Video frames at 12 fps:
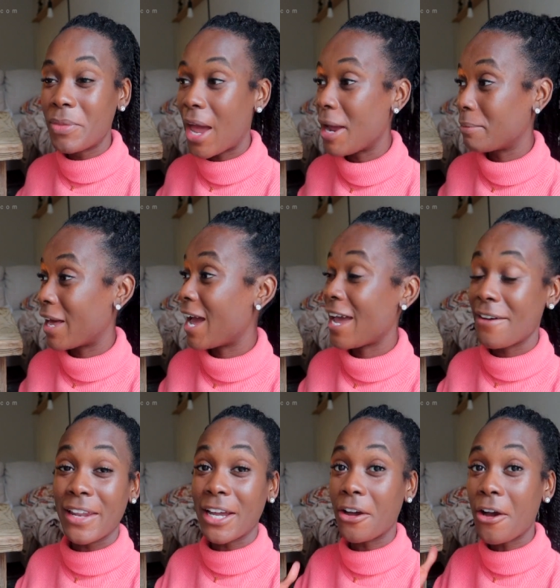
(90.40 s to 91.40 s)
I'm, I
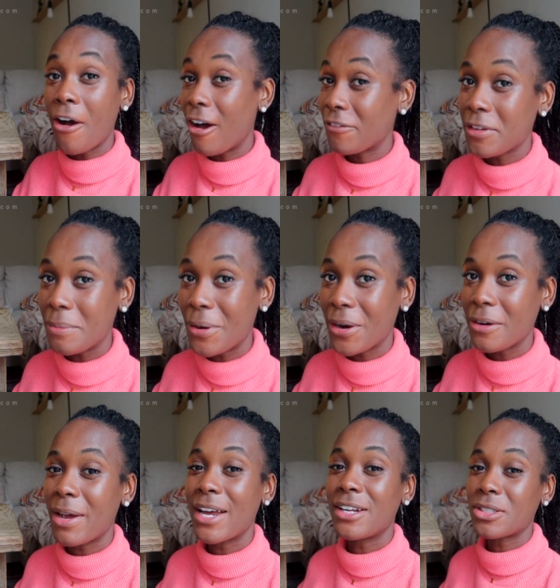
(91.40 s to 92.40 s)
have like a coffee bar in
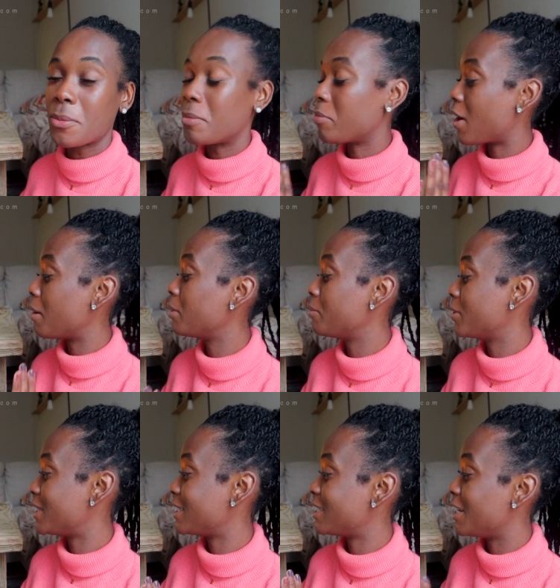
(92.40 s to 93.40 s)
my house. I would probably
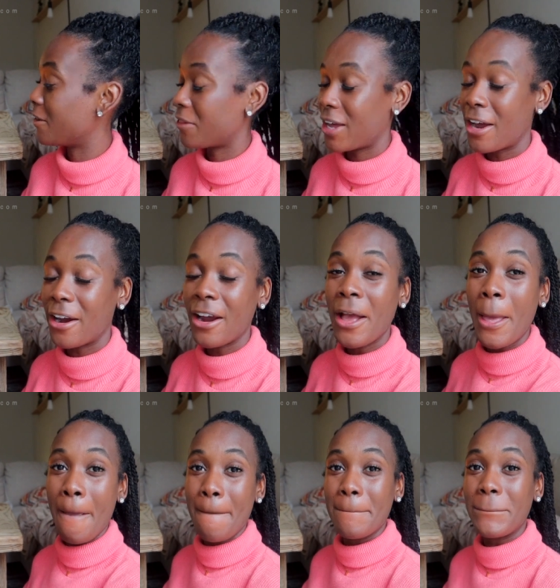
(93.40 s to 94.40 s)
put this near there.
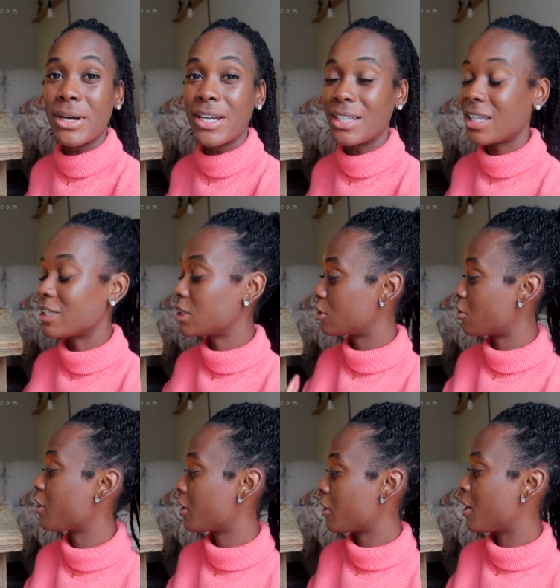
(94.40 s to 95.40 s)
But let's
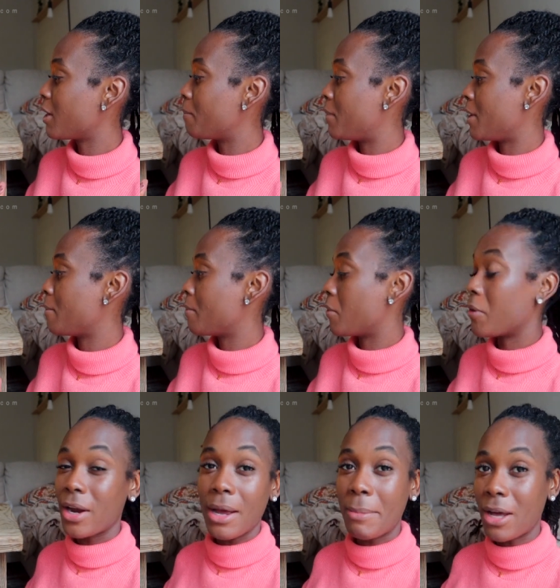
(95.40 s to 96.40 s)
talk a bit
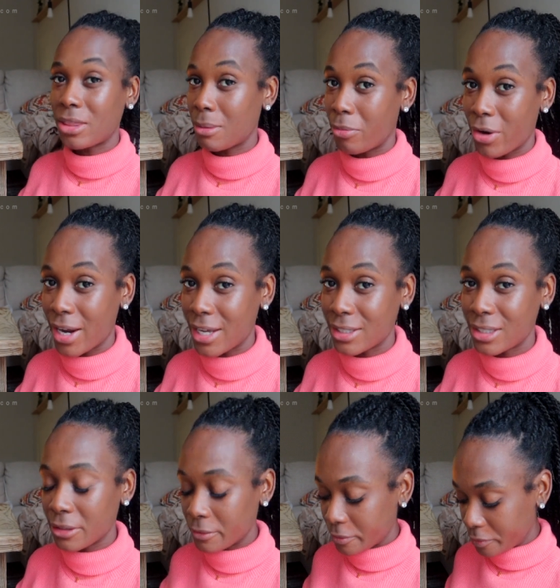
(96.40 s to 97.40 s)
more about the brand.
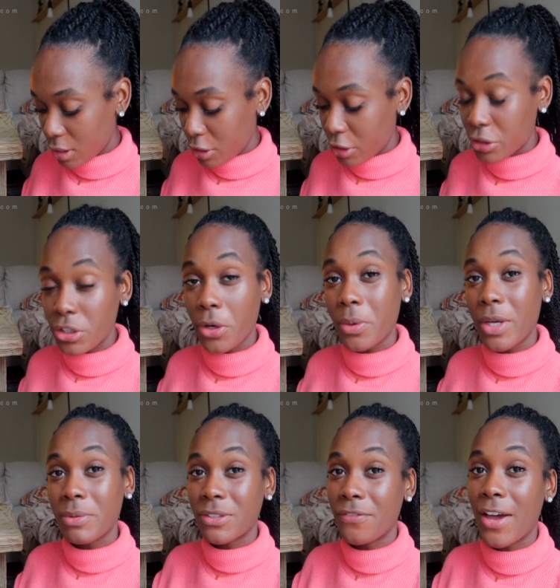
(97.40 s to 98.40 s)
So
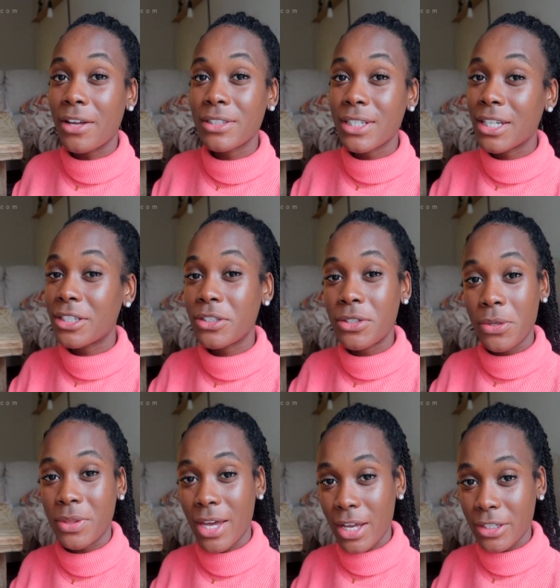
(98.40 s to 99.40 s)
it was founded in
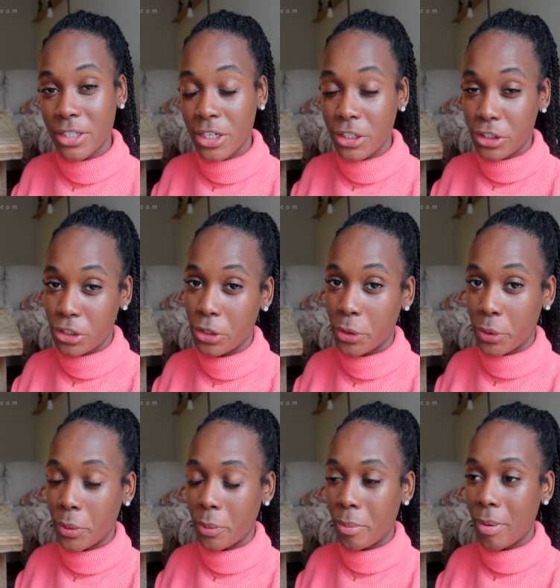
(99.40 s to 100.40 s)

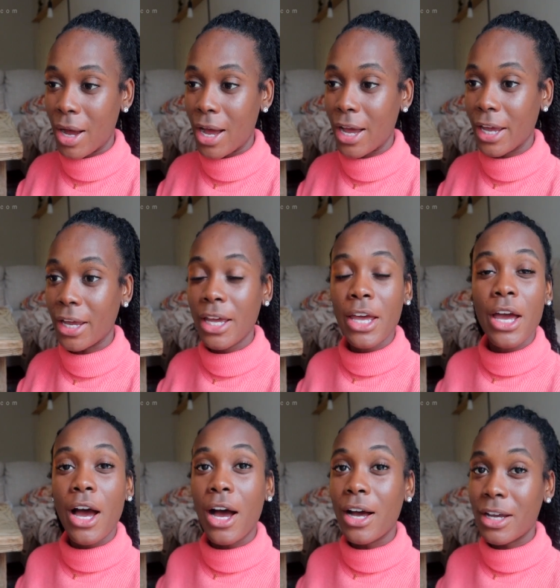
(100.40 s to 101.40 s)
2002 by
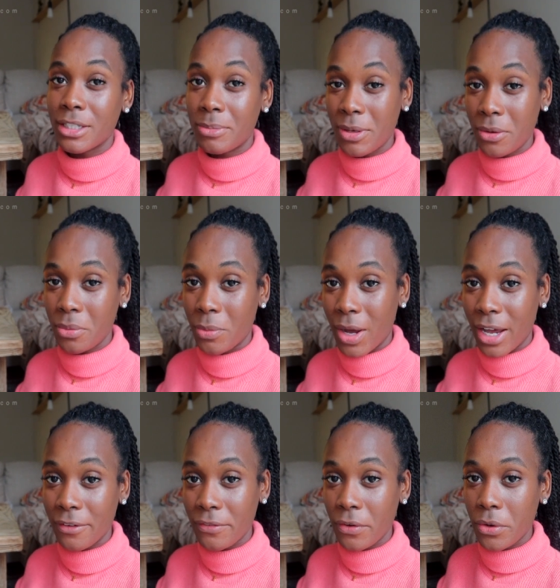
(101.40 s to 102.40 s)
a husband and
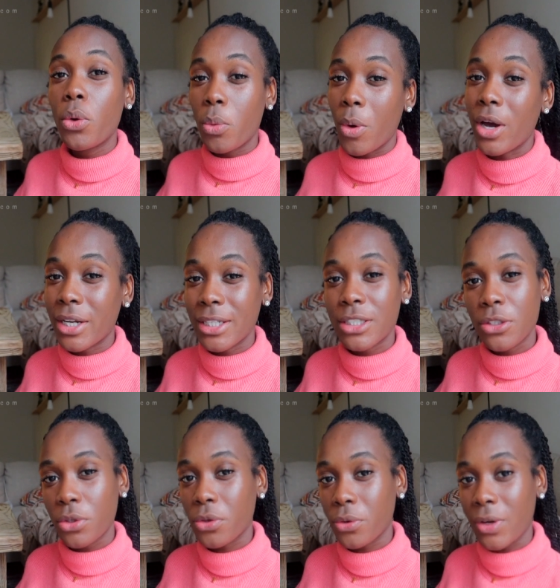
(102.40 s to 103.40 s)
wife who wanted
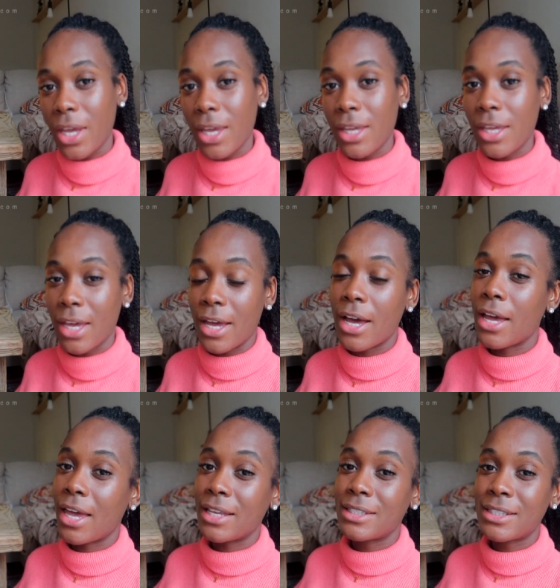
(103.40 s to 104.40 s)
to create
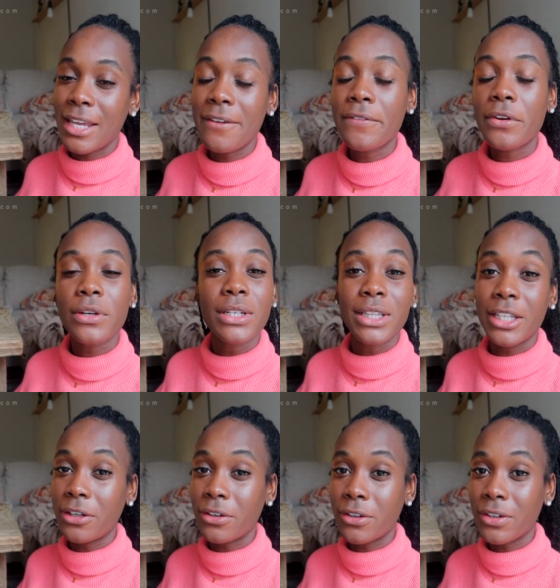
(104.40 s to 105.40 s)
a safer,
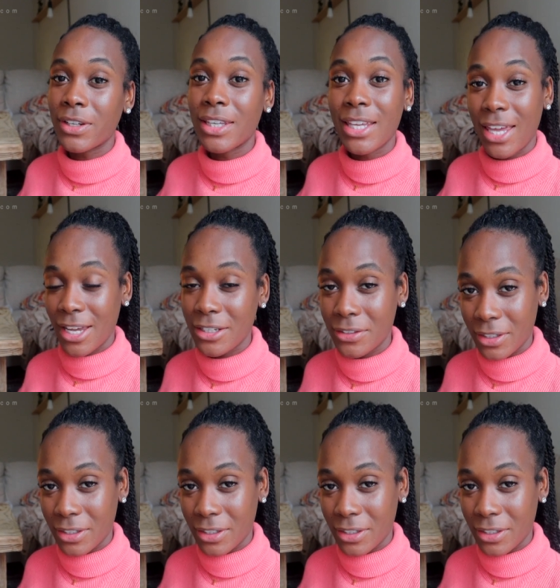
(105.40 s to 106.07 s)
cleaner candle